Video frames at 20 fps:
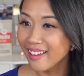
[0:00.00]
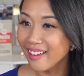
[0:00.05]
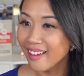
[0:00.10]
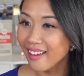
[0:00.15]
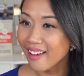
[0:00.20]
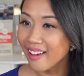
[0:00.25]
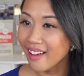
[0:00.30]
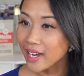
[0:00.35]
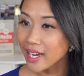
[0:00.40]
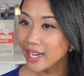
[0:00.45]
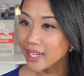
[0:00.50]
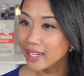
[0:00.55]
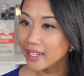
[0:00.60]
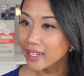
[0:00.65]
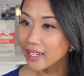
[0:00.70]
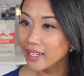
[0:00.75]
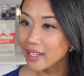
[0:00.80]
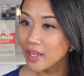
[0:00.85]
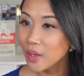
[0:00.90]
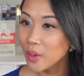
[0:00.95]
All right.
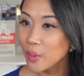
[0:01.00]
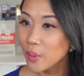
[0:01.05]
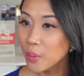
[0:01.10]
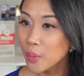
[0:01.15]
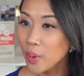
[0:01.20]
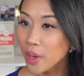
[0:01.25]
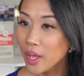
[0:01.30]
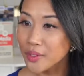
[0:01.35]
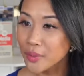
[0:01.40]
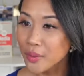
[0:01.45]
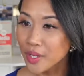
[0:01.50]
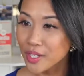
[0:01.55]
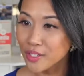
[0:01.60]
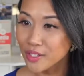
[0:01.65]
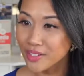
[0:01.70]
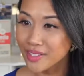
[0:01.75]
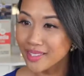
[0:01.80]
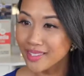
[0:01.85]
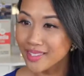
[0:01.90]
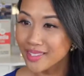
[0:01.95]
What other
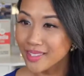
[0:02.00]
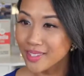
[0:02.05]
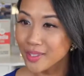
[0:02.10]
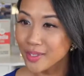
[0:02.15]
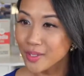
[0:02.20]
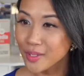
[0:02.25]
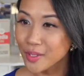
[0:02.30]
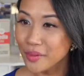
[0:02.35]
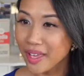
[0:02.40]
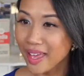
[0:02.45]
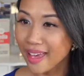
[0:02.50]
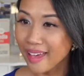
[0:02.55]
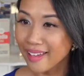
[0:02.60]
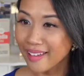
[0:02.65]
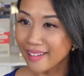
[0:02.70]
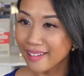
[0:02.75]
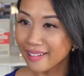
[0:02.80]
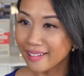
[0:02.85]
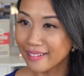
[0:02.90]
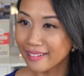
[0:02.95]
questions do you
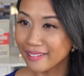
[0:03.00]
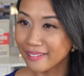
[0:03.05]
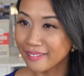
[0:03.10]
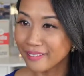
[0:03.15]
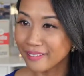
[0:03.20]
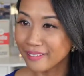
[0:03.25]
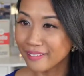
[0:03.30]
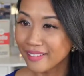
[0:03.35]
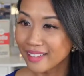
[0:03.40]
have?